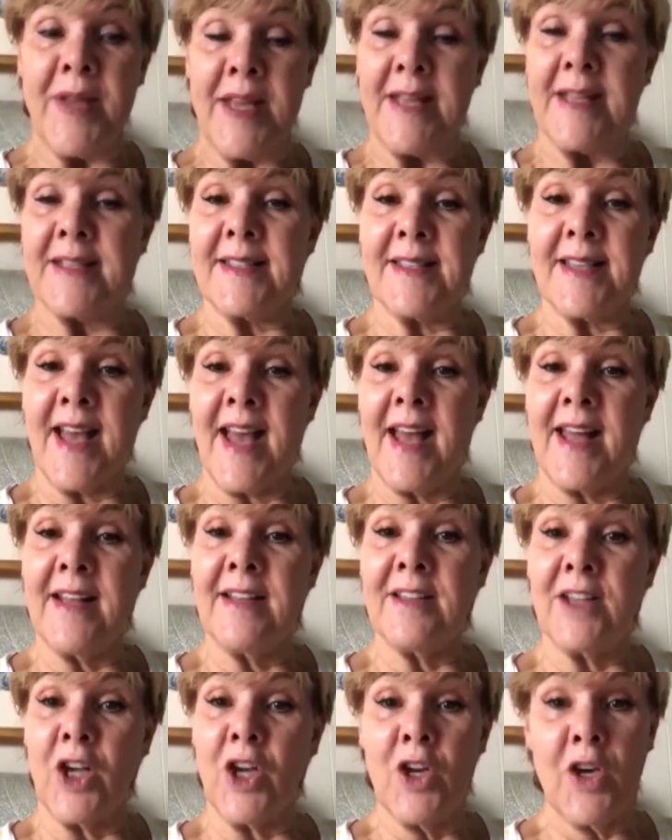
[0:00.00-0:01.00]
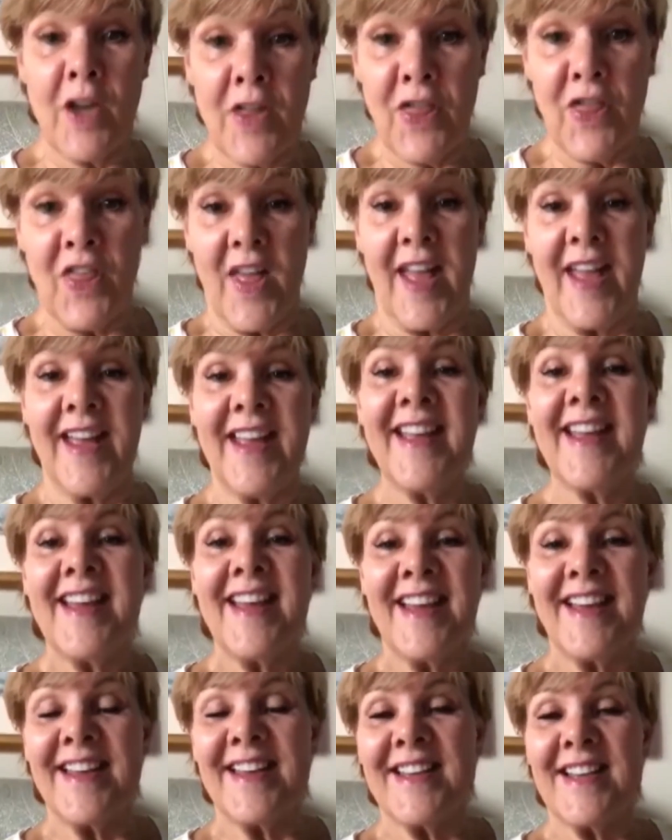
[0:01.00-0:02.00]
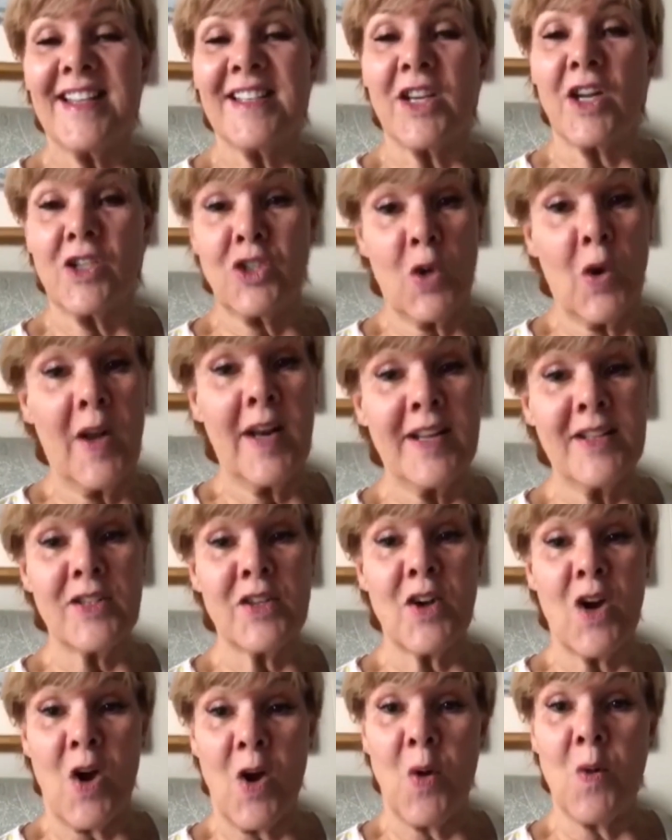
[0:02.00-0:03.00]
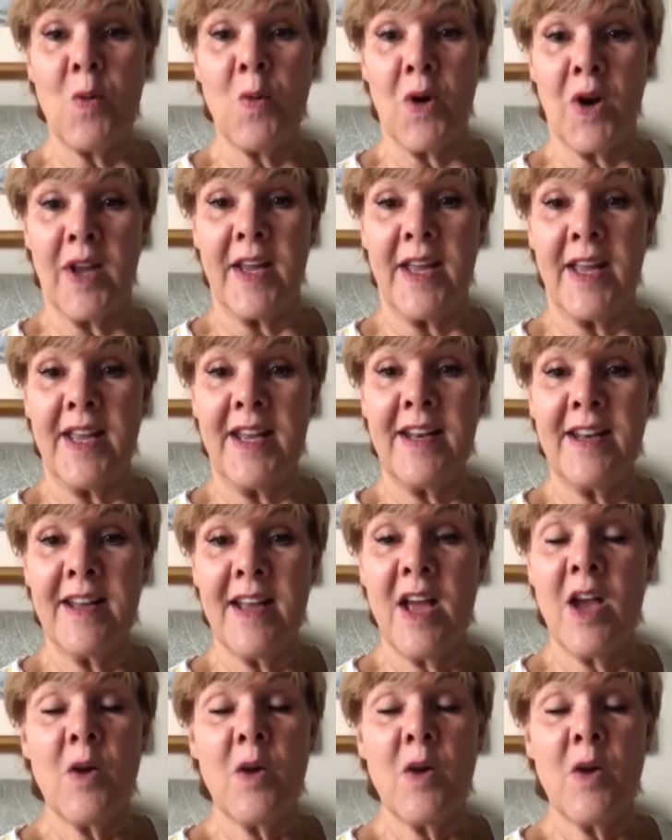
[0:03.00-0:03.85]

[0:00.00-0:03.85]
being said, the good thing is our toilets are all working.